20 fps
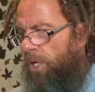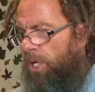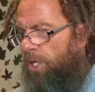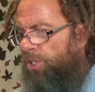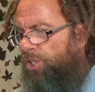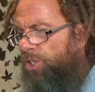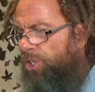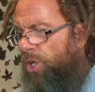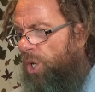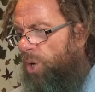
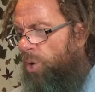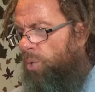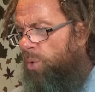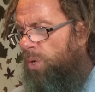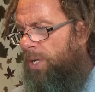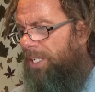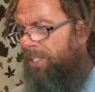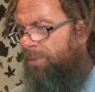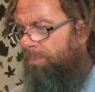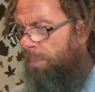so
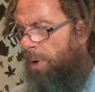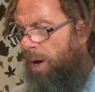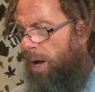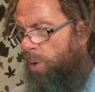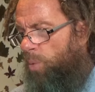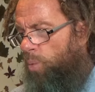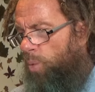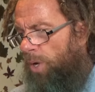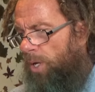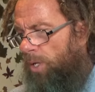is my
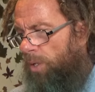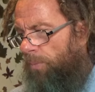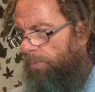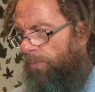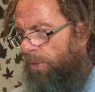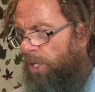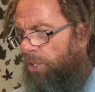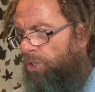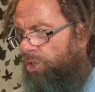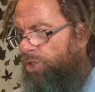will
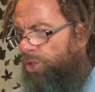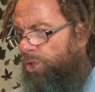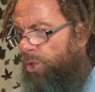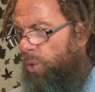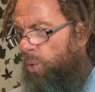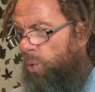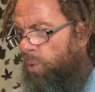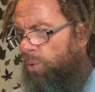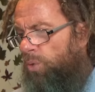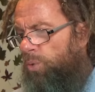
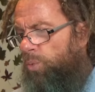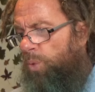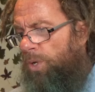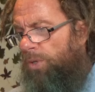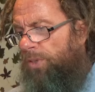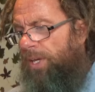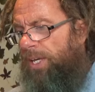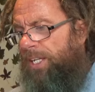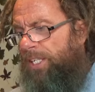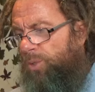tuned
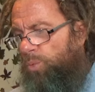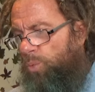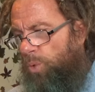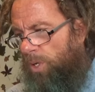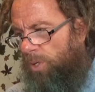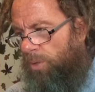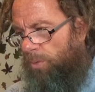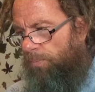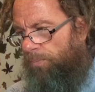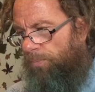with his
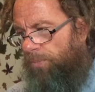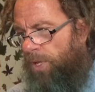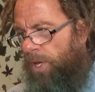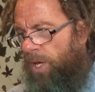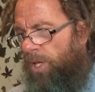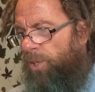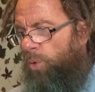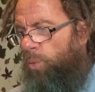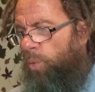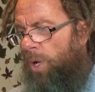will.
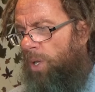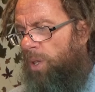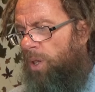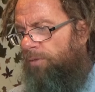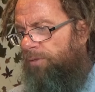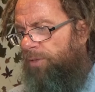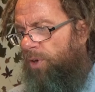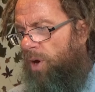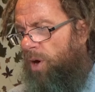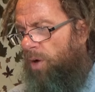The will
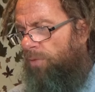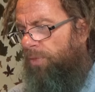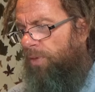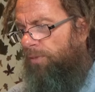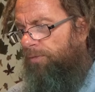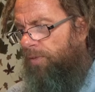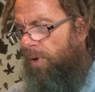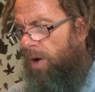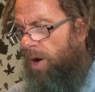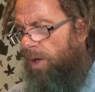of God the
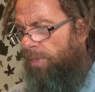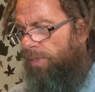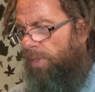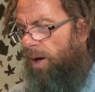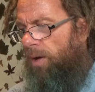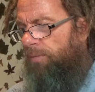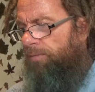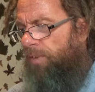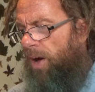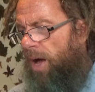
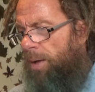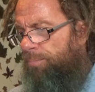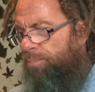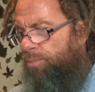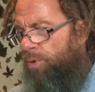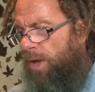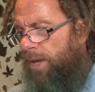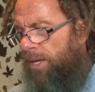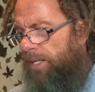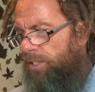Father
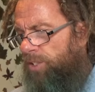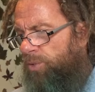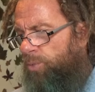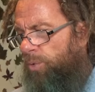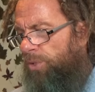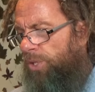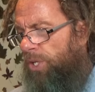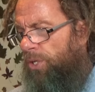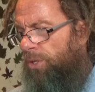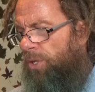vibrates
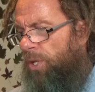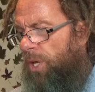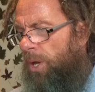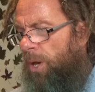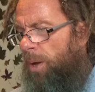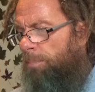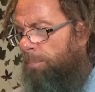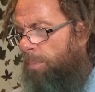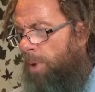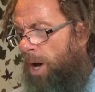within
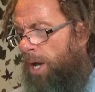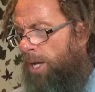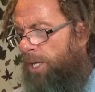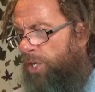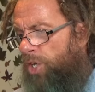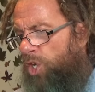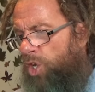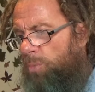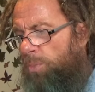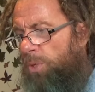my
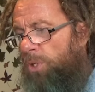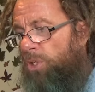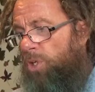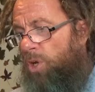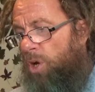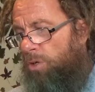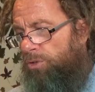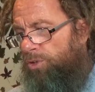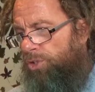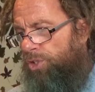human
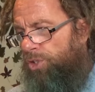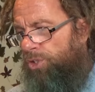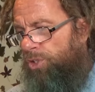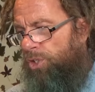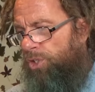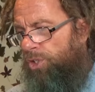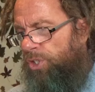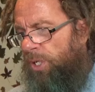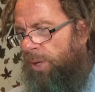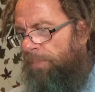
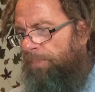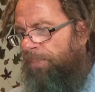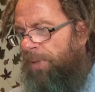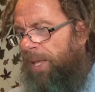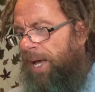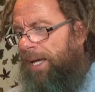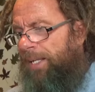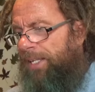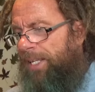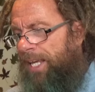consciousness
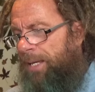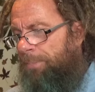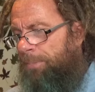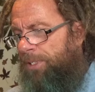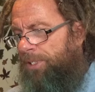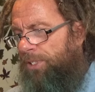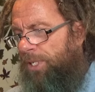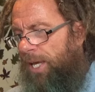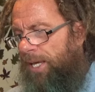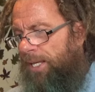and
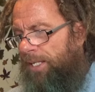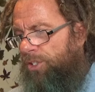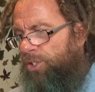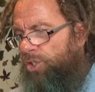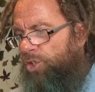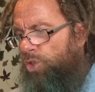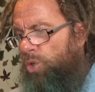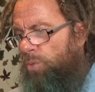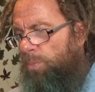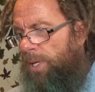imitates
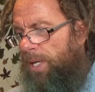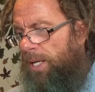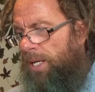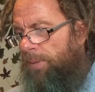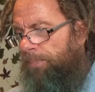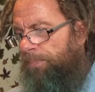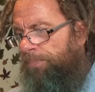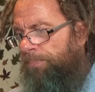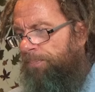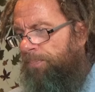to me